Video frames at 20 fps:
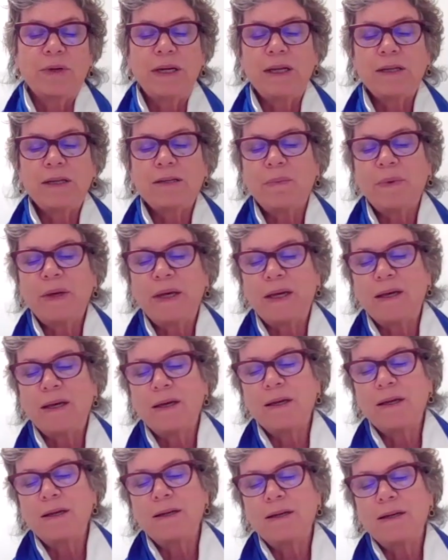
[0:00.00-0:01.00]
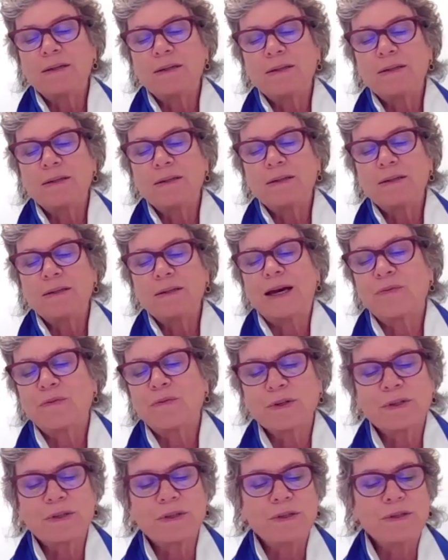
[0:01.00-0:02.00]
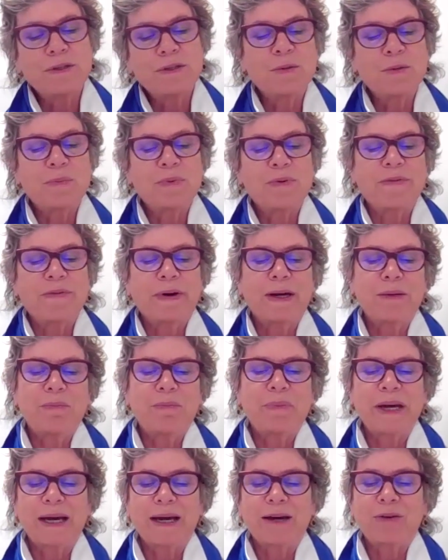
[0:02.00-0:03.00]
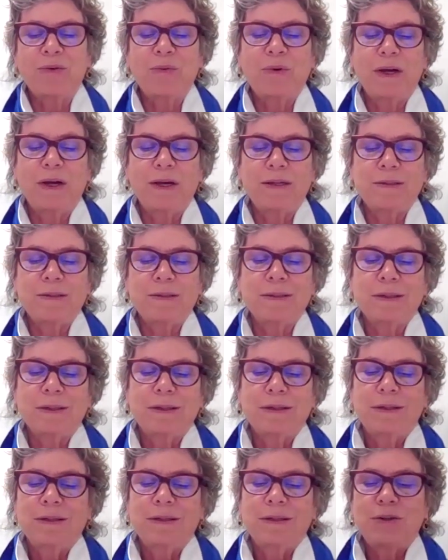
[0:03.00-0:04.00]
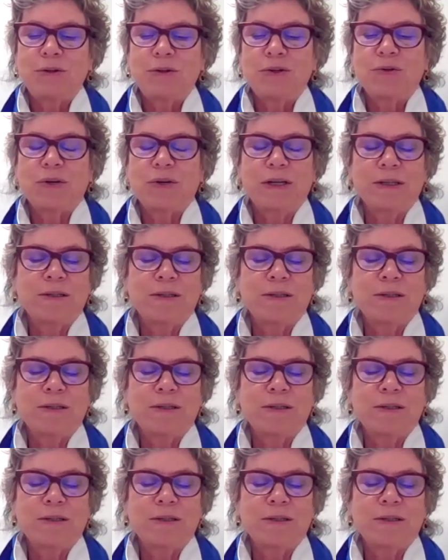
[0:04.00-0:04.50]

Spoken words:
So we need to begin task forces to provide pathways to